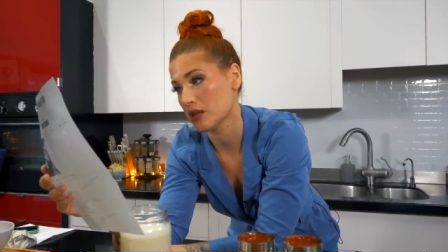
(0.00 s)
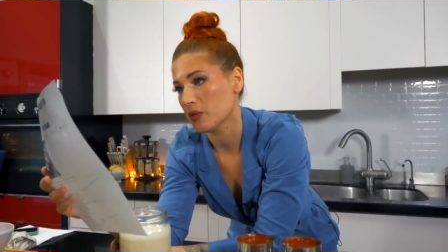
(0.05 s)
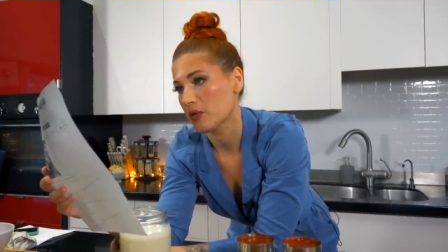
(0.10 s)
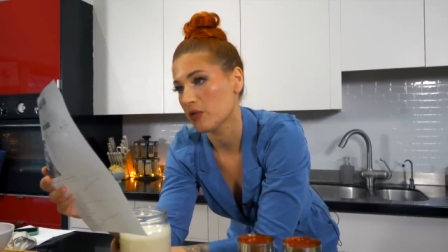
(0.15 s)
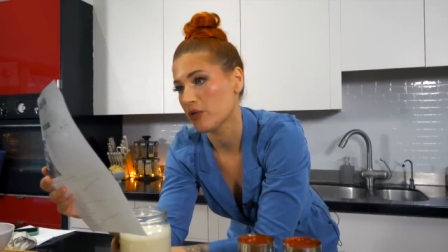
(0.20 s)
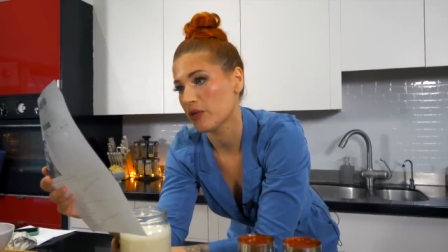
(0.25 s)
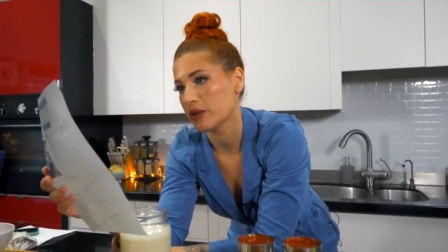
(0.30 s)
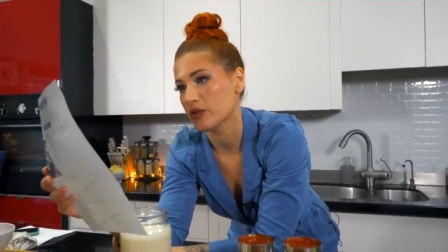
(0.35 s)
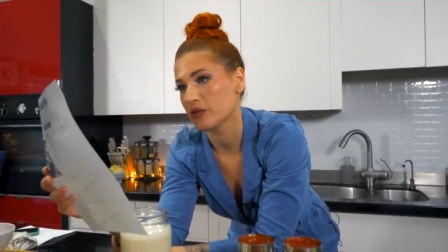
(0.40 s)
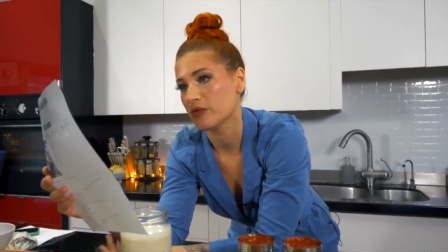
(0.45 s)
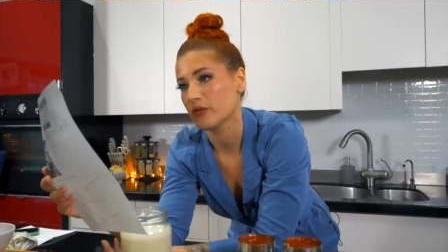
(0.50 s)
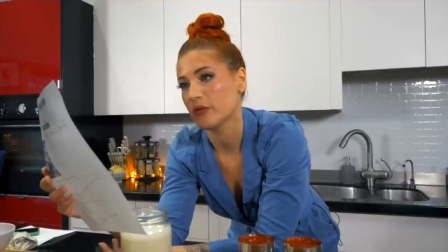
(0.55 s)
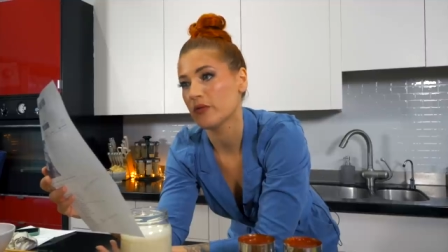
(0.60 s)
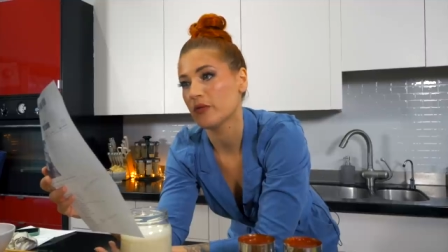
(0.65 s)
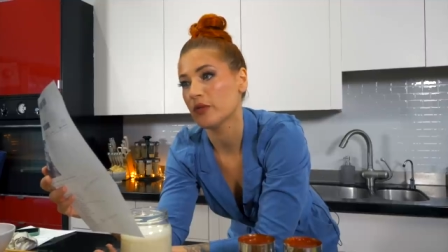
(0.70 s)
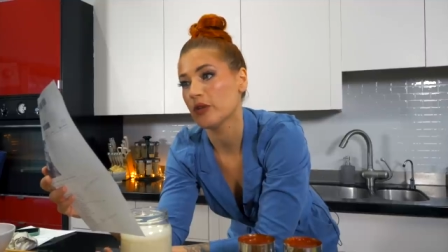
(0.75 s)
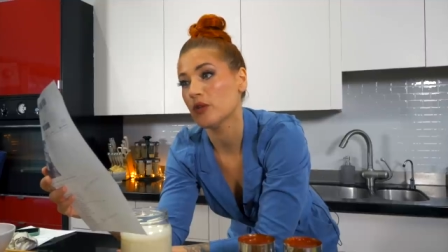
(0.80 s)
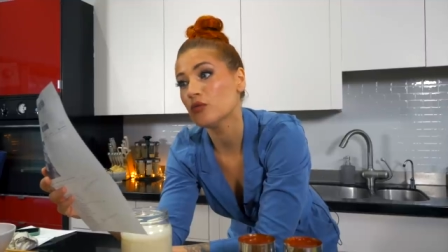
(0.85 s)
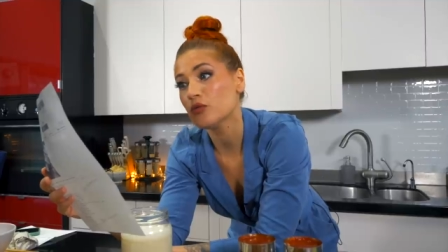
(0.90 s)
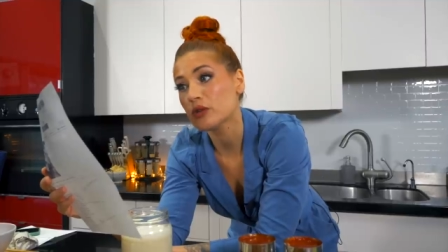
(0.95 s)
We're going to
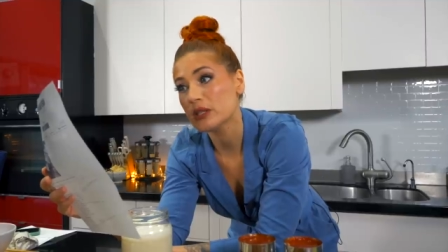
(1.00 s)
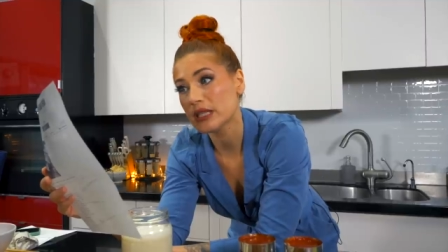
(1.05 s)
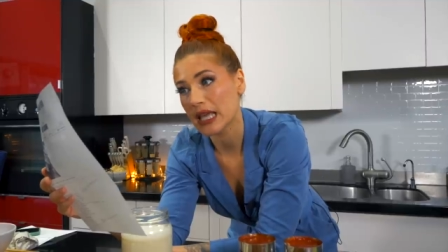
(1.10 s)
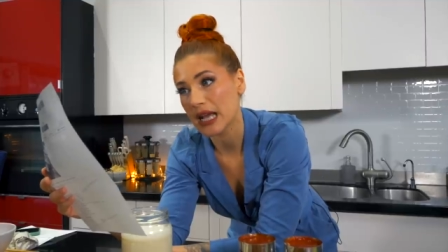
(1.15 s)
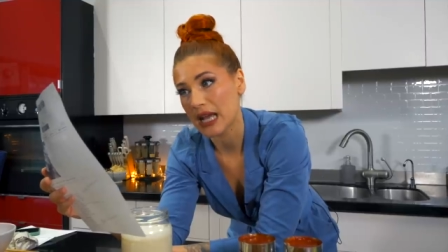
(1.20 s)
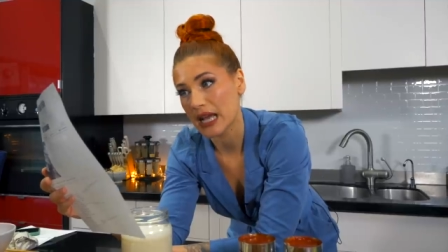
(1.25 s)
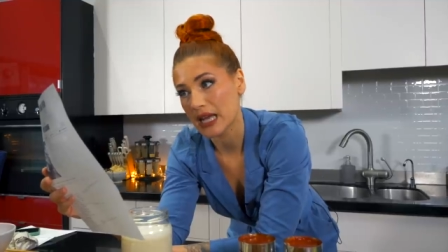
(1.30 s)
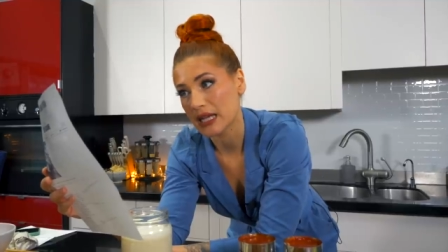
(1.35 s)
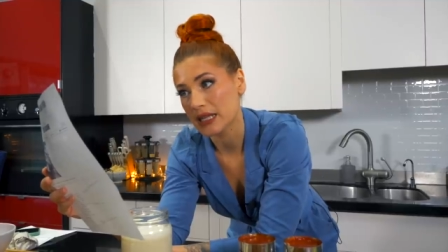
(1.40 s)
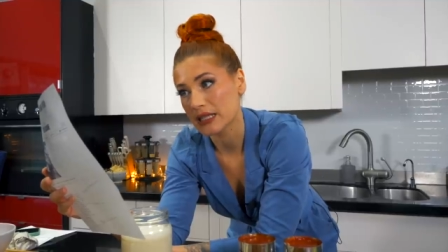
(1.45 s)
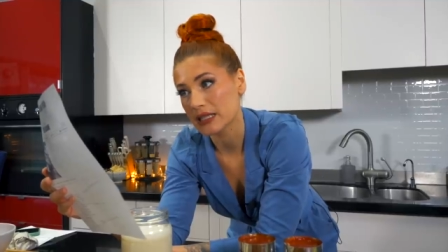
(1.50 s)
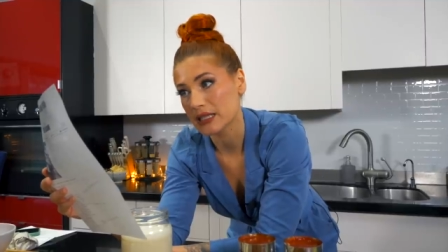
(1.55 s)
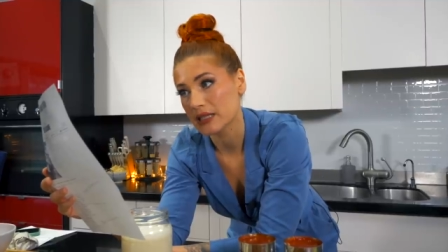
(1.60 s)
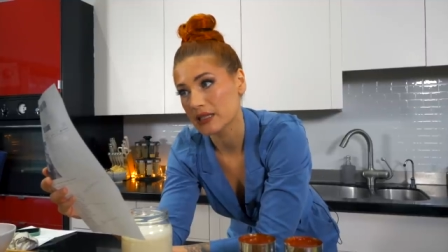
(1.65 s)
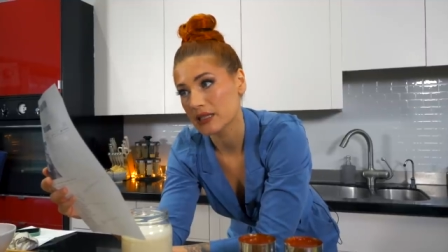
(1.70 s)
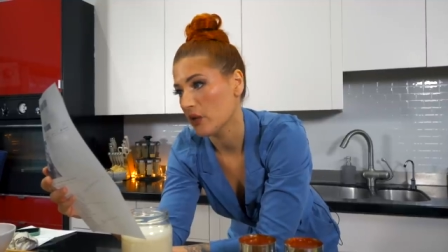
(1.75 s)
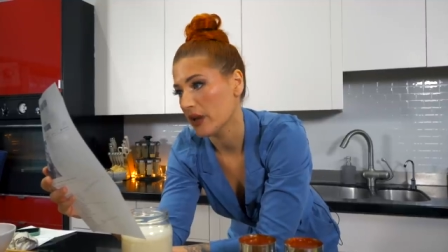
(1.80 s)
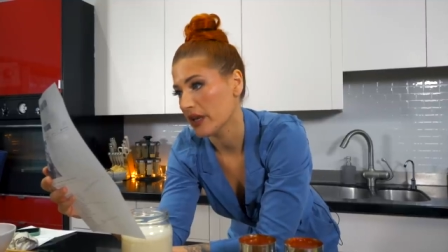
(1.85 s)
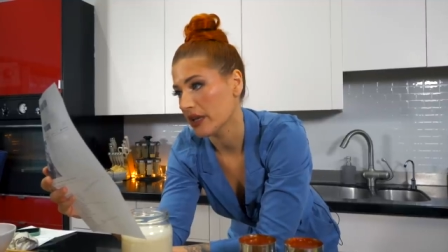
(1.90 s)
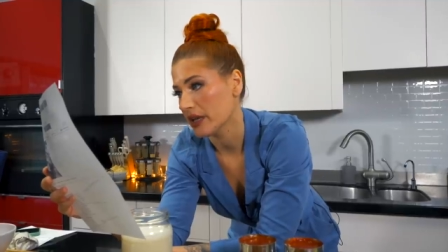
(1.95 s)
infuse that
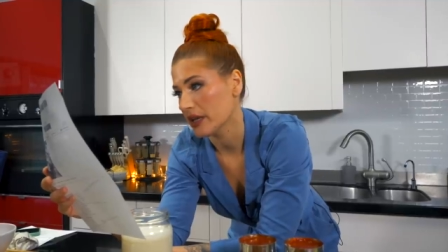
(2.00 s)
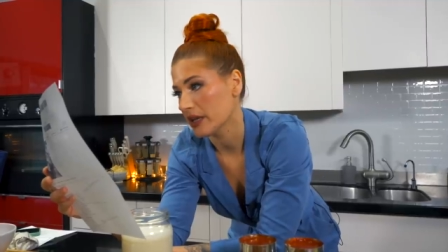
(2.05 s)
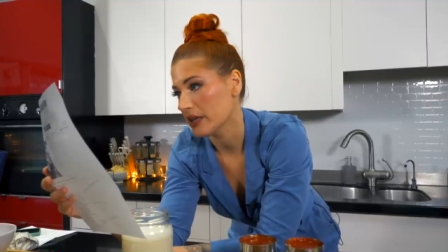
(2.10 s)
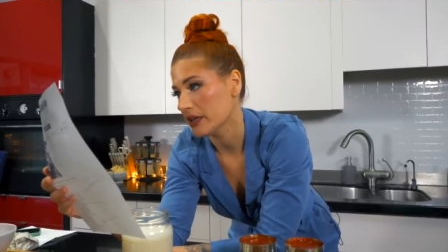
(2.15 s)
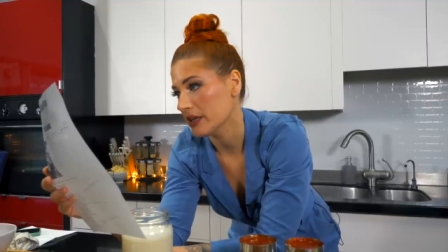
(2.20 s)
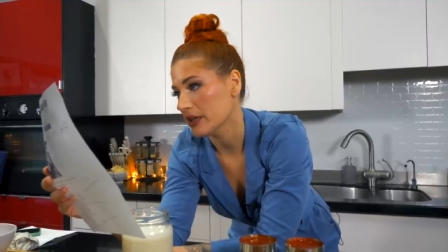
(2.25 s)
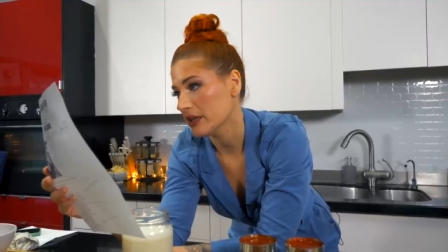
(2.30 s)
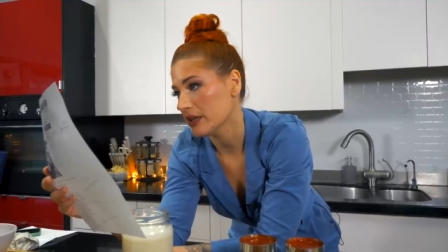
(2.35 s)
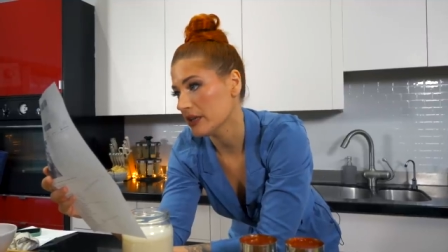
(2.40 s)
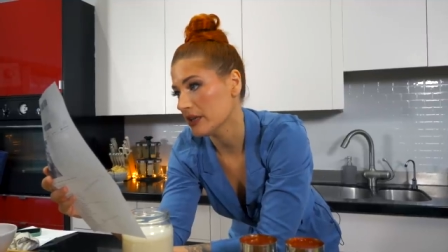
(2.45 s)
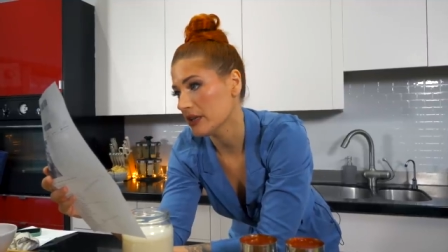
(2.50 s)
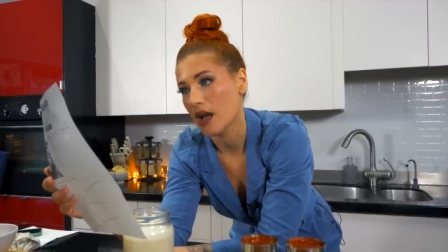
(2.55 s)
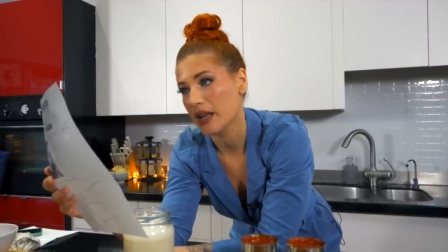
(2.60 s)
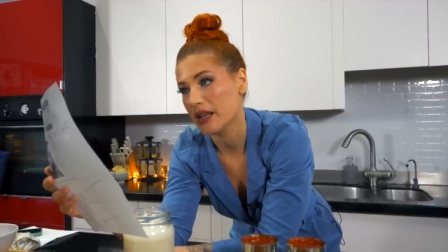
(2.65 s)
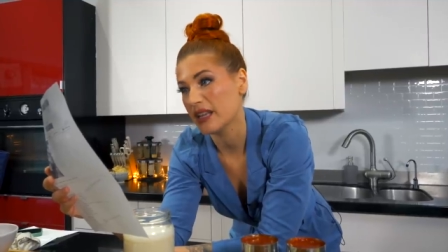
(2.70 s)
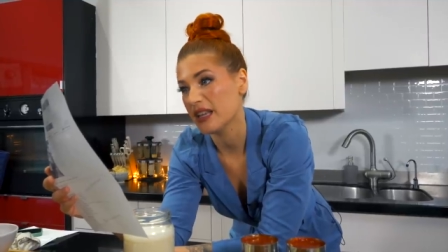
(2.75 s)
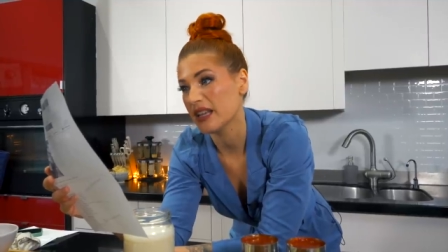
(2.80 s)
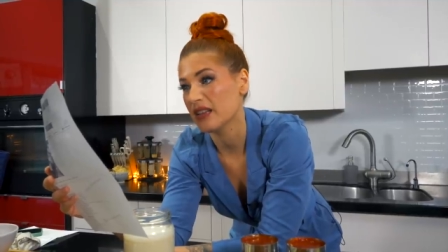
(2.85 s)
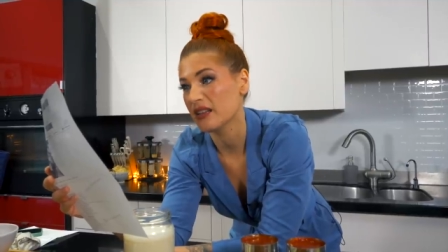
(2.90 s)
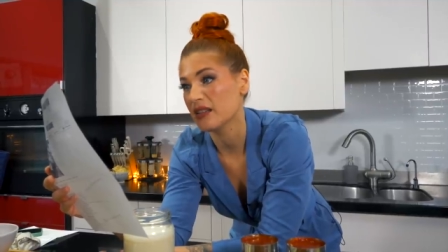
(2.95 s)
with
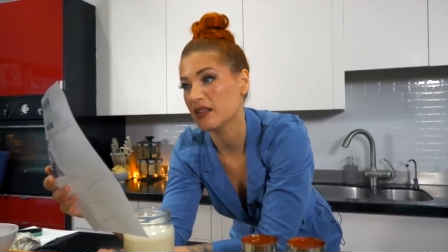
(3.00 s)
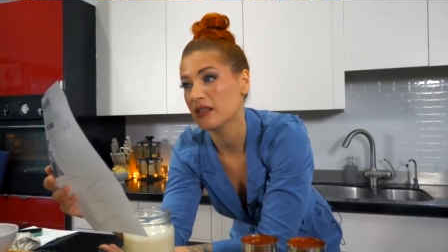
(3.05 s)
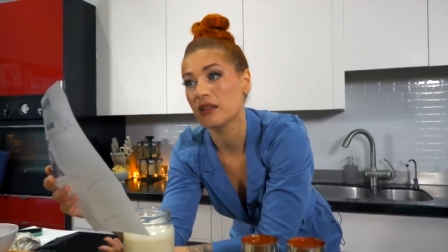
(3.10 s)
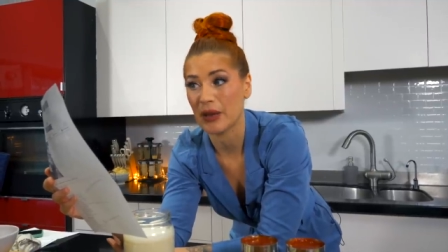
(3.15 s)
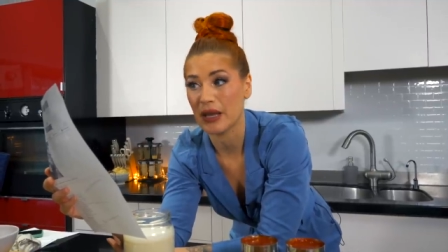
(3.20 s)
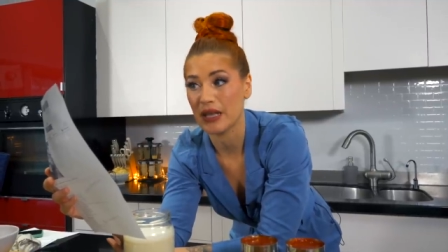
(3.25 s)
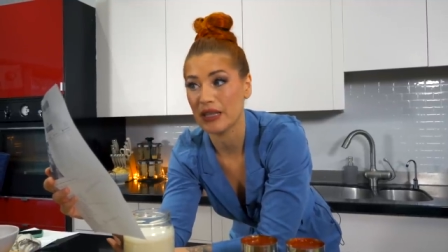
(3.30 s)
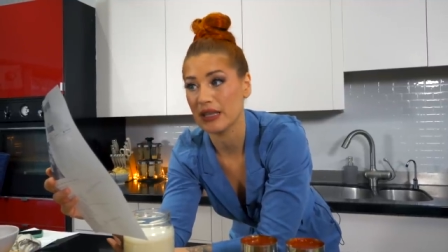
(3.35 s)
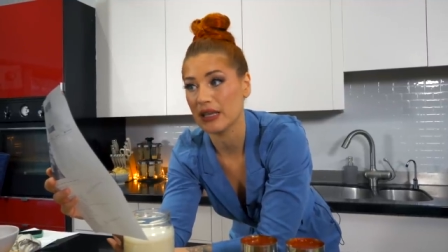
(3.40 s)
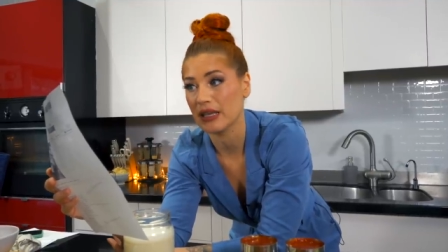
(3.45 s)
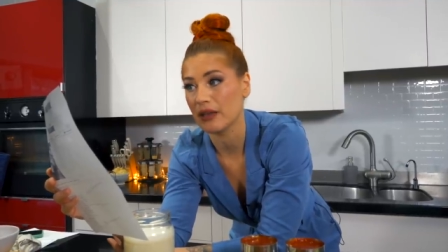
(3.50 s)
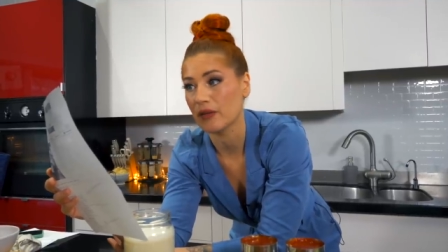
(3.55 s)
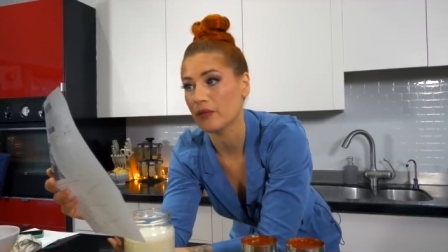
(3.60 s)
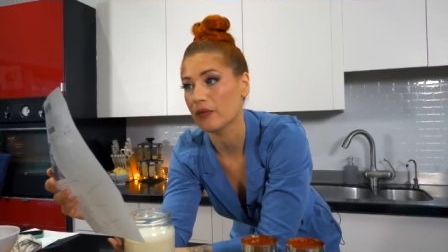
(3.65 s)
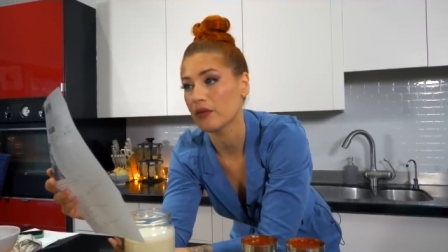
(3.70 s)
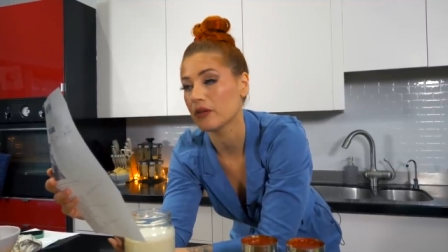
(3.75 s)
onion, bay leaf,